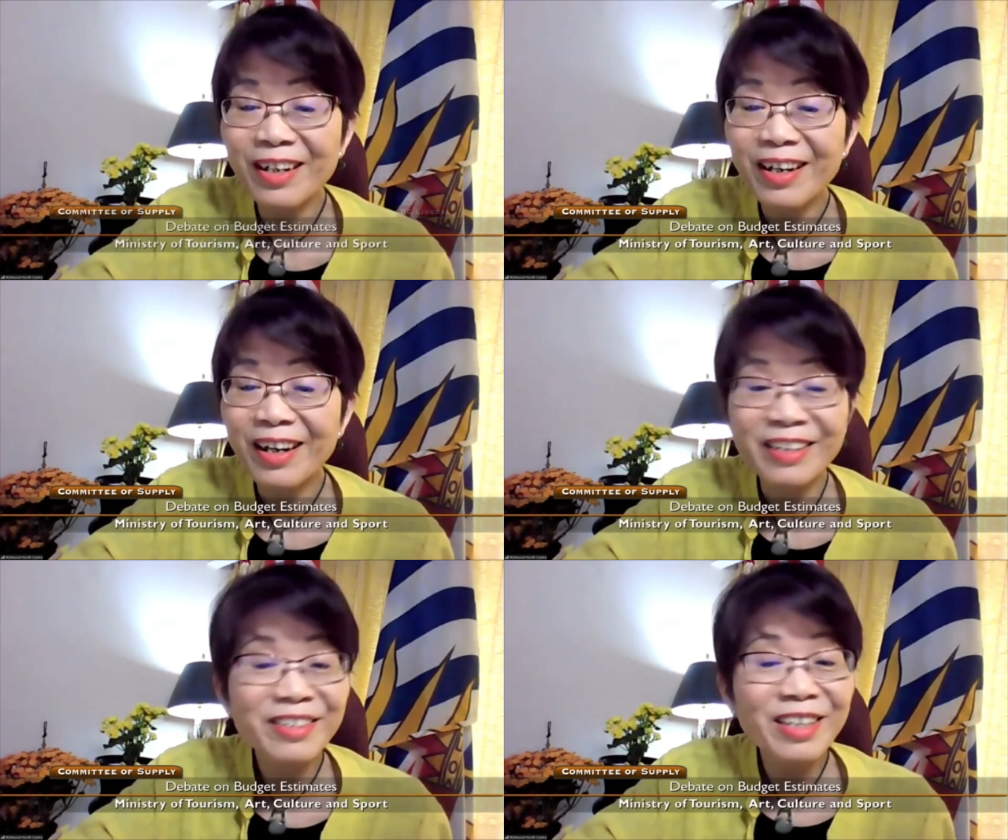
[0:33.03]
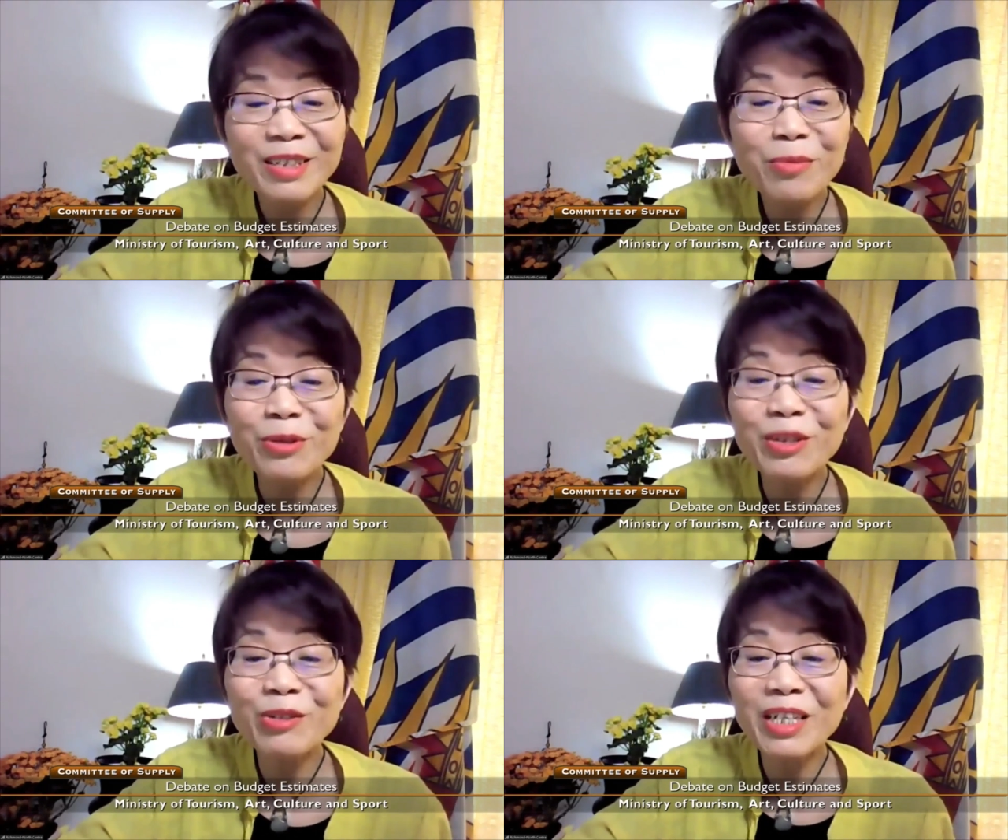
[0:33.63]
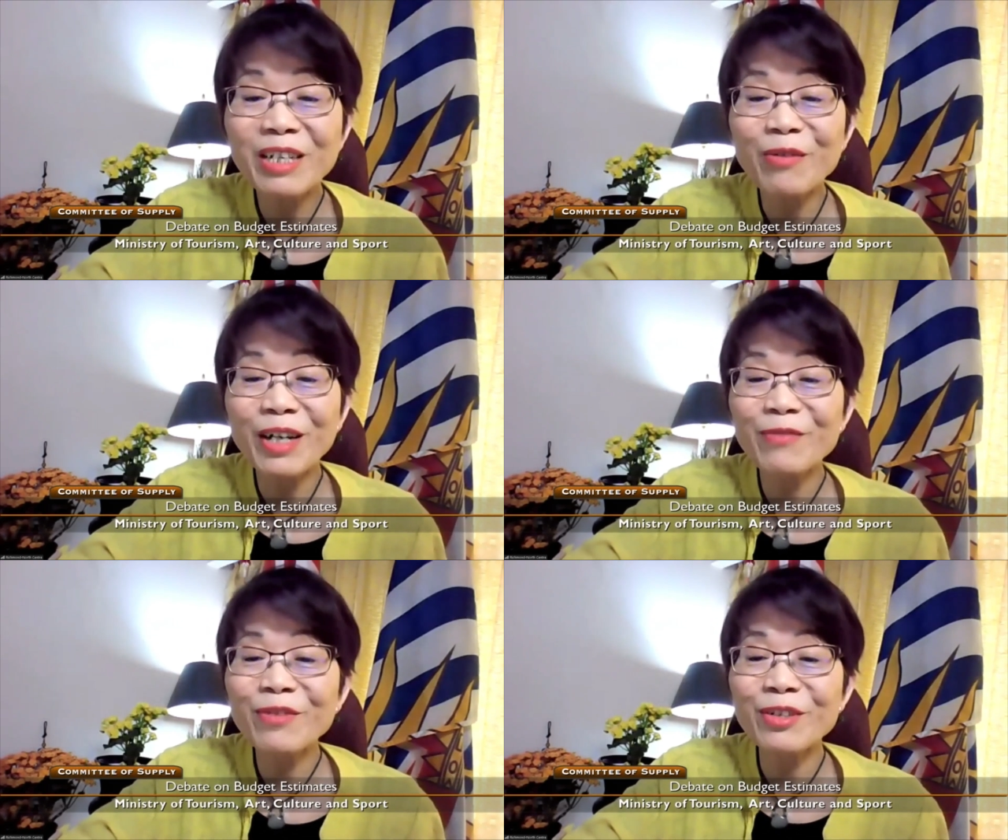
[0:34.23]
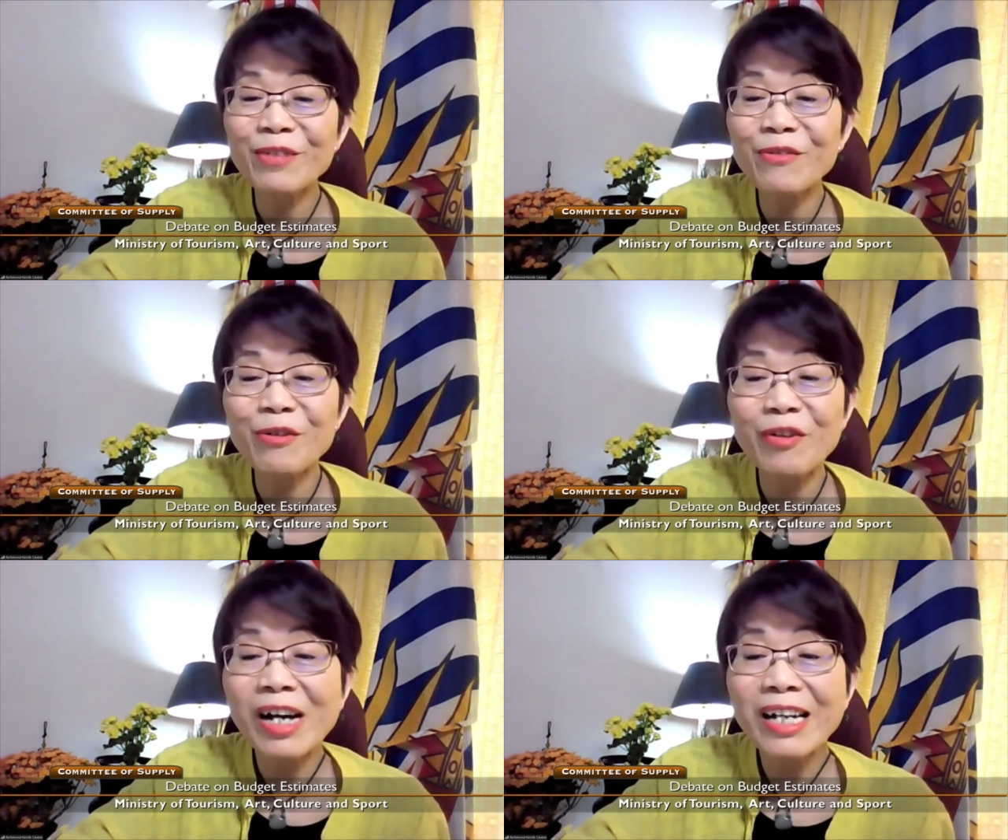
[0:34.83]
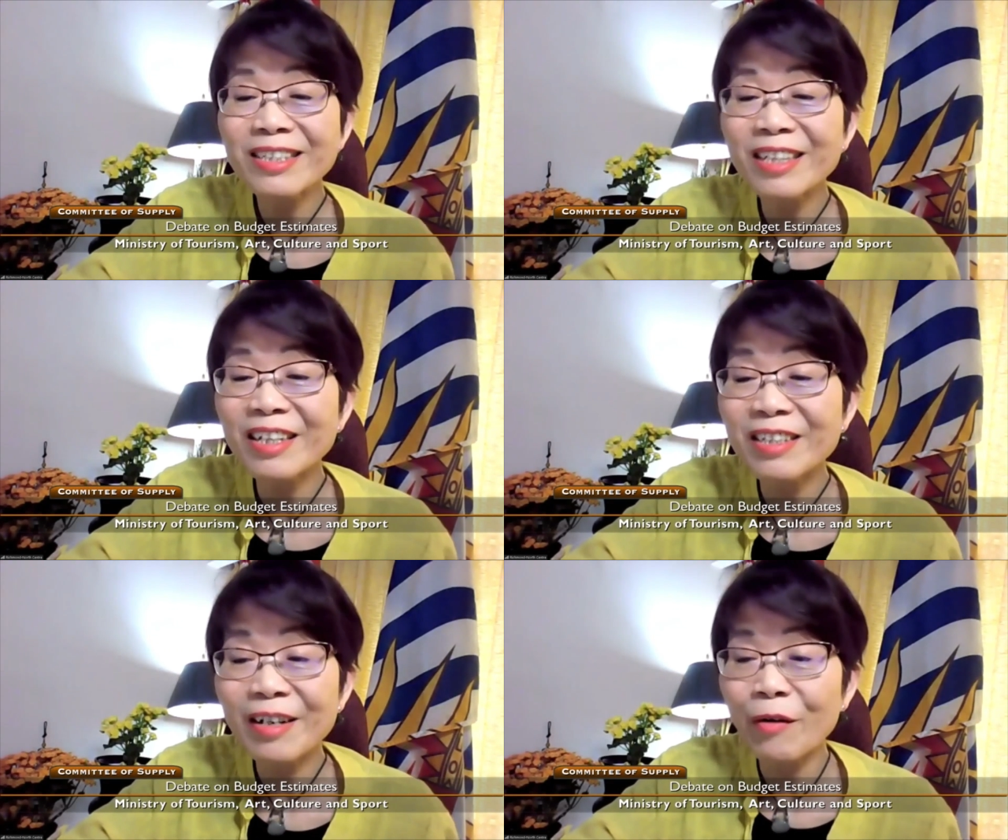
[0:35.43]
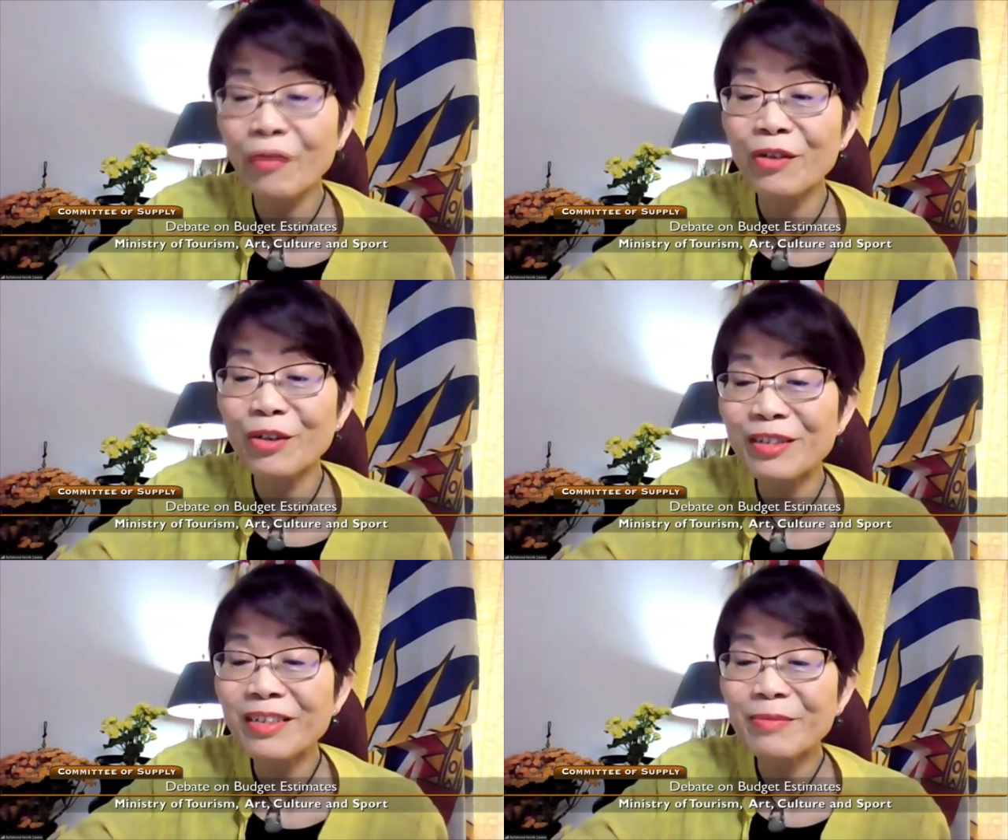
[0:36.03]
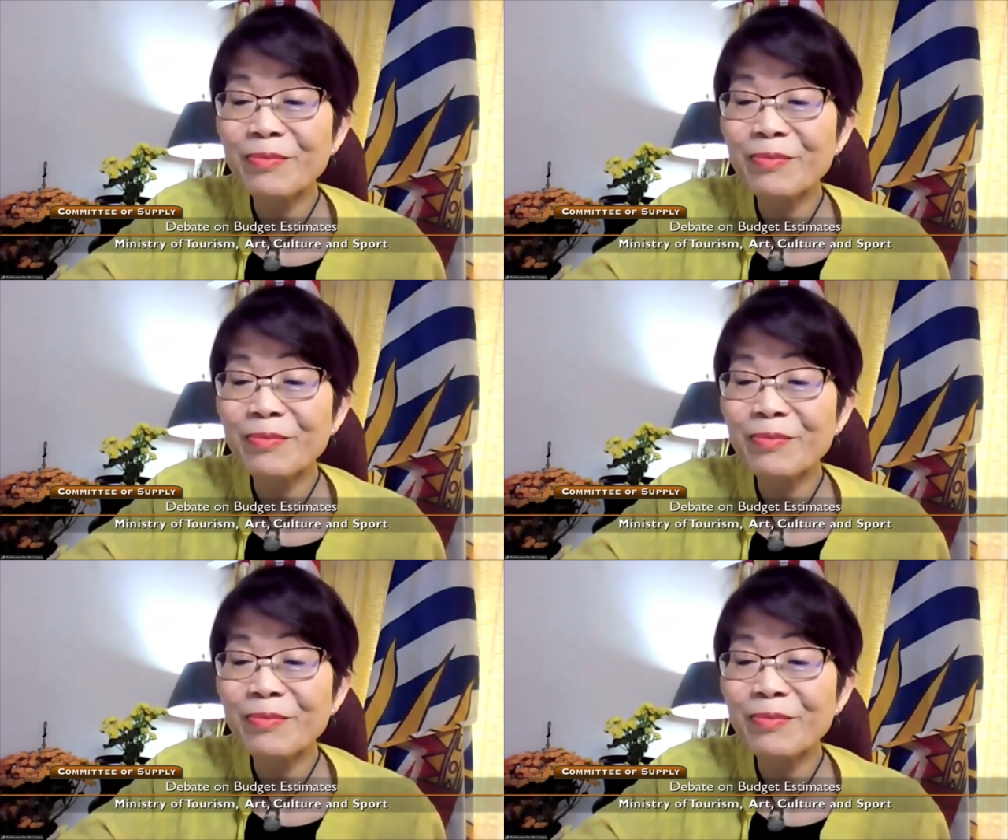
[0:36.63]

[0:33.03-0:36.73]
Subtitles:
and started producing events for the Variety Telethon,